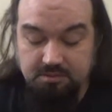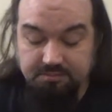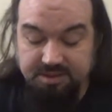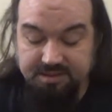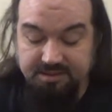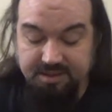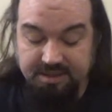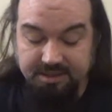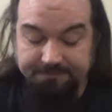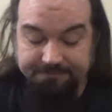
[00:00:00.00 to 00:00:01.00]
But
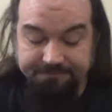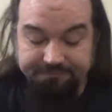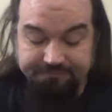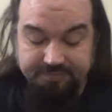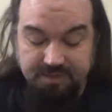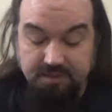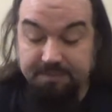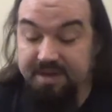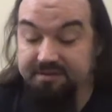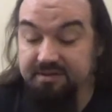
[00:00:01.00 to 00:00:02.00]

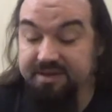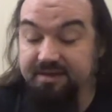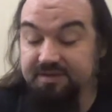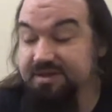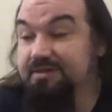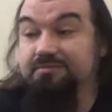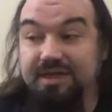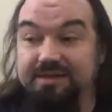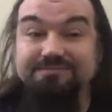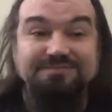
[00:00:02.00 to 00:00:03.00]
basically, kind of, you know,
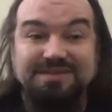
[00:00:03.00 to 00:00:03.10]
hey,